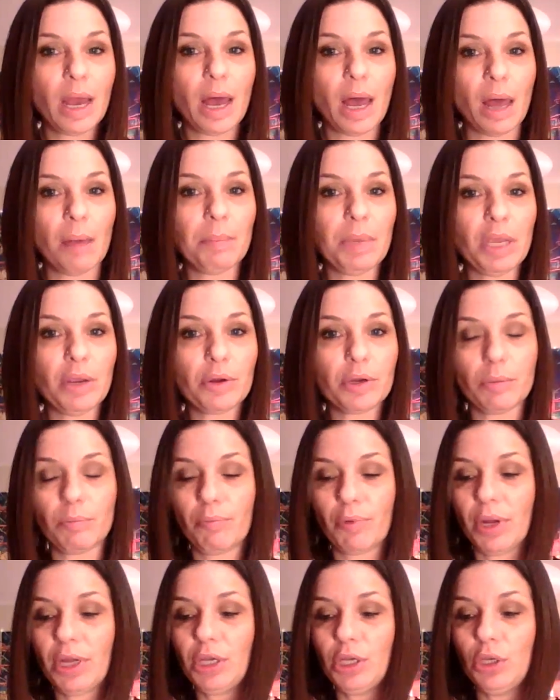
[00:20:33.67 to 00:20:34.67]
I'm here to
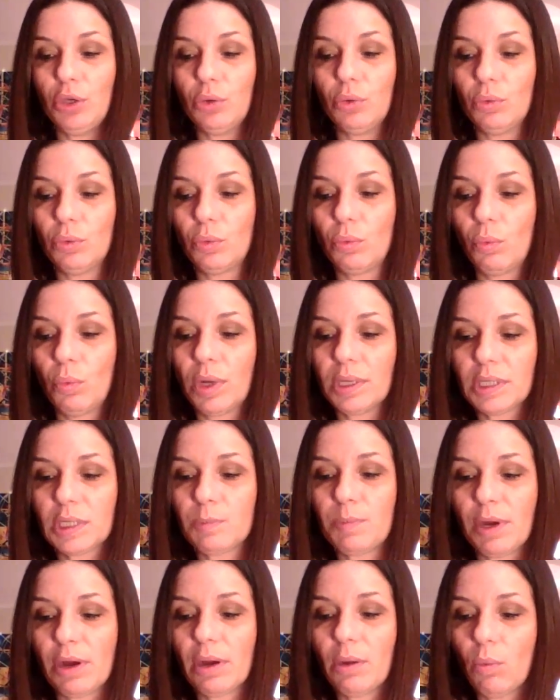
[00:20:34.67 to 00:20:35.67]
bring you what
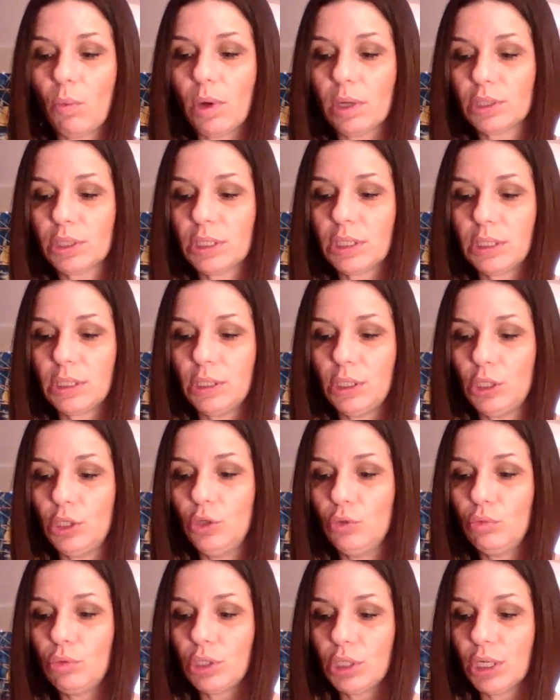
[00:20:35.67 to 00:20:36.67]
Spirit wants
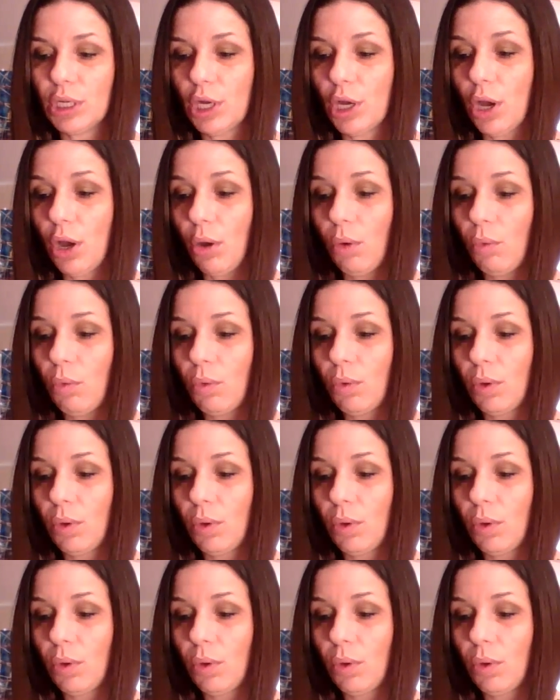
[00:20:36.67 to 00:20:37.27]
you to know